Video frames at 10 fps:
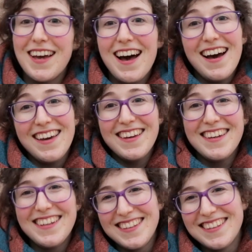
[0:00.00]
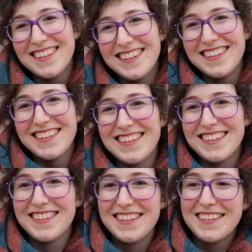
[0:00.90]
Hi. What's your
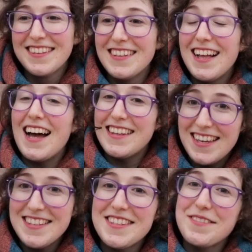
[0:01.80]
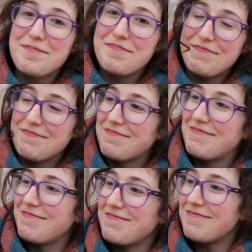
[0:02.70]
name? Anaïs.
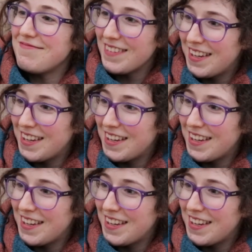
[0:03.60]
Anaïs, where